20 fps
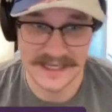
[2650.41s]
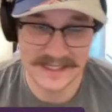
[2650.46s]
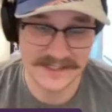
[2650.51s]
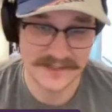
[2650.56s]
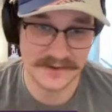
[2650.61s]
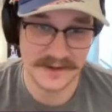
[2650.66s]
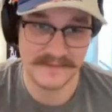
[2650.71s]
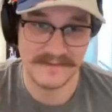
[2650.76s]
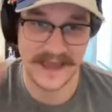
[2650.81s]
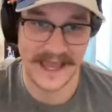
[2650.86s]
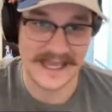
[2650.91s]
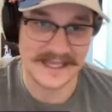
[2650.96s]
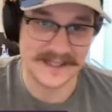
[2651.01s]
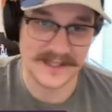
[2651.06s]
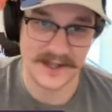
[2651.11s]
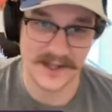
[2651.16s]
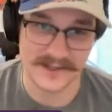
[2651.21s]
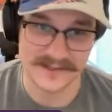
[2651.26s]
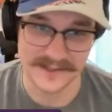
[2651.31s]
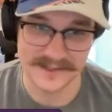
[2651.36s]
A's
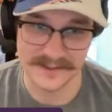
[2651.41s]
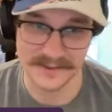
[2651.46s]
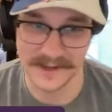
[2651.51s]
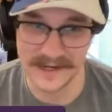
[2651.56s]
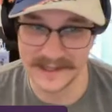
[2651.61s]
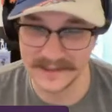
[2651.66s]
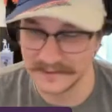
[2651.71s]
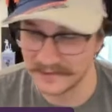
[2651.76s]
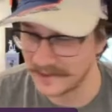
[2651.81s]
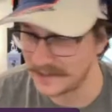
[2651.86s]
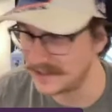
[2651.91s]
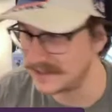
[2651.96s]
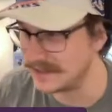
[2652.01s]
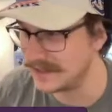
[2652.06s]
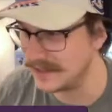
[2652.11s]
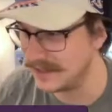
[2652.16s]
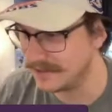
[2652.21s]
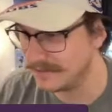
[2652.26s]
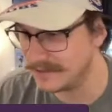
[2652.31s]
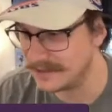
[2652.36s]
closers winning the Rookie of the Year,